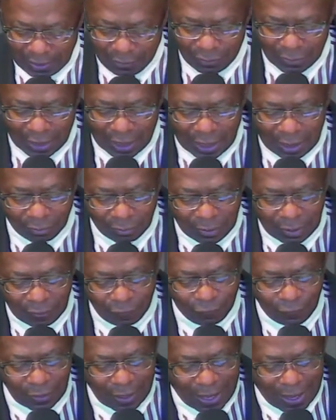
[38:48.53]
name,
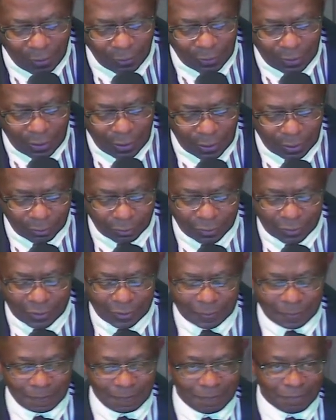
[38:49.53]
different
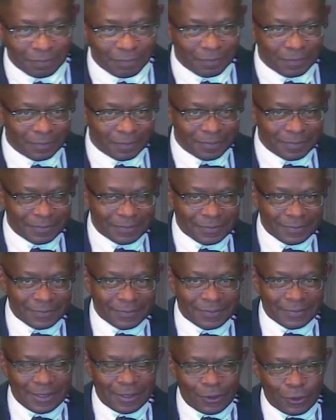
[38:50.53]
outcomes.
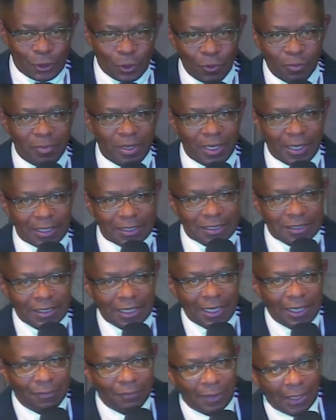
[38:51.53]
Two men,
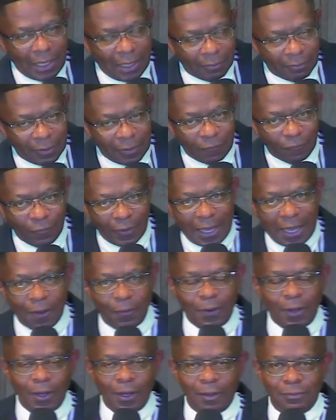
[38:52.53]
same name, different
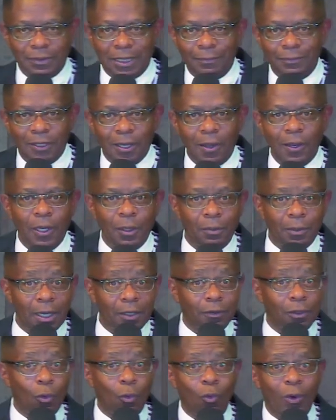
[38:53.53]
outcomes. I'm talking
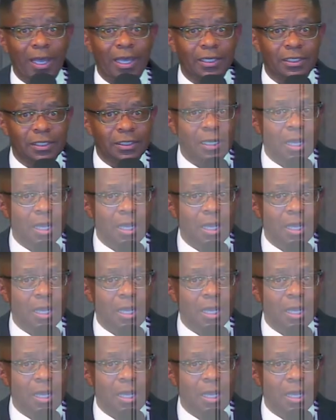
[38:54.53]
about the Wes